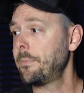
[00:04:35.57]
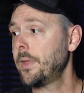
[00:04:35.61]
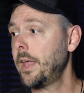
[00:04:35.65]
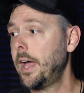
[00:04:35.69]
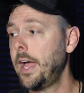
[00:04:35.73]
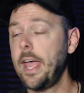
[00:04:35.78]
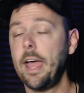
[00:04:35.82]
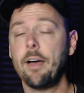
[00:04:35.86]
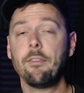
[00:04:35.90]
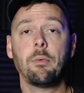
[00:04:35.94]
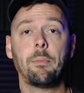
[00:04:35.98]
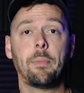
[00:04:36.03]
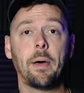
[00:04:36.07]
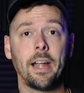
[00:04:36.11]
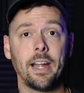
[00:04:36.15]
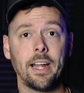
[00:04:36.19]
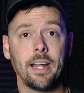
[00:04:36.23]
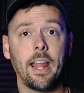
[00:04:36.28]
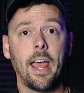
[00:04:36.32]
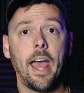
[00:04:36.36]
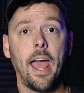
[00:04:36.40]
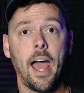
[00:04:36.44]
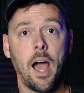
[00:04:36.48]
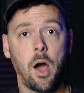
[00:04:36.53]
about
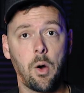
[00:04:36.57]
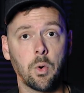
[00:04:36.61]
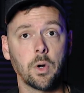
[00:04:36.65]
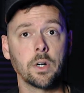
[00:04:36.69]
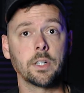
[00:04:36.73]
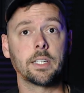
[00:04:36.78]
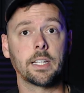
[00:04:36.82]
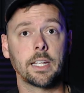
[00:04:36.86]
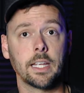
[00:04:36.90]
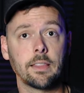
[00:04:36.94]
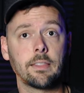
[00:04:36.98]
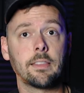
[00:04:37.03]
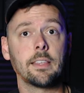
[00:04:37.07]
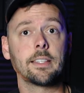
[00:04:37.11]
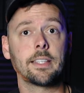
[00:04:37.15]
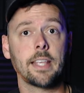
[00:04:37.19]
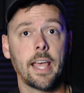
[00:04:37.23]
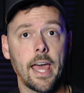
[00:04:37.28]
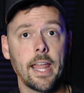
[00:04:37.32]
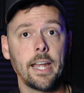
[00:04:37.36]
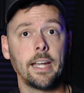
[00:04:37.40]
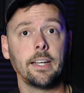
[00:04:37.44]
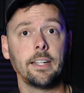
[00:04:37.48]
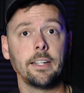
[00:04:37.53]
an hour to get this
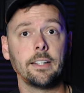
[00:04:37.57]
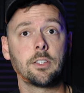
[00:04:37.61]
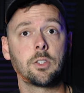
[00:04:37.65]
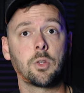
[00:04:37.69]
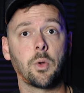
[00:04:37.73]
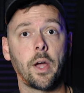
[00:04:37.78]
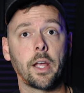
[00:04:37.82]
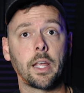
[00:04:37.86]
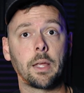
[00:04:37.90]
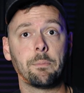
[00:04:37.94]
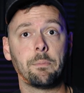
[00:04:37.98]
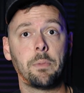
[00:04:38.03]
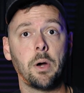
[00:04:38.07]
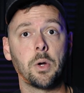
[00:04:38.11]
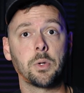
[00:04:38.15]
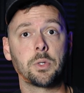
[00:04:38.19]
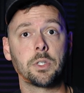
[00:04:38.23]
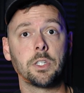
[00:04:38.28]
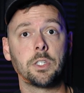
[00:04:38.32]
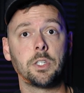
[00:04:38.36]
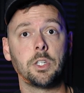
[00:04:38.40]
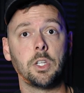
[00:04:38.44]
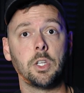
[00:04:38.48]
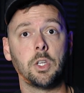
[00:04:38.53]
edited so I can
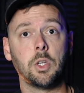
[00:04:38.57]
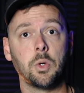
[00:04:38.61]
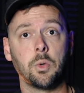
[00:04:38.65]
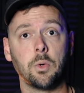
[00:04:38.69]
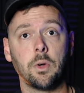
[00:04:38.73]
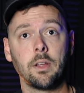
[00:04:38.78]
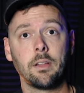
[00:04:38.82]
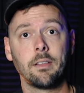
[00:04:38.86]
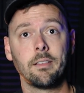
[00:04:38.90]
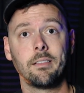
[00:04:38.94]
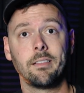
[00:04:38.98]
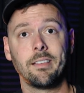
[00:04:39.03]
post it to you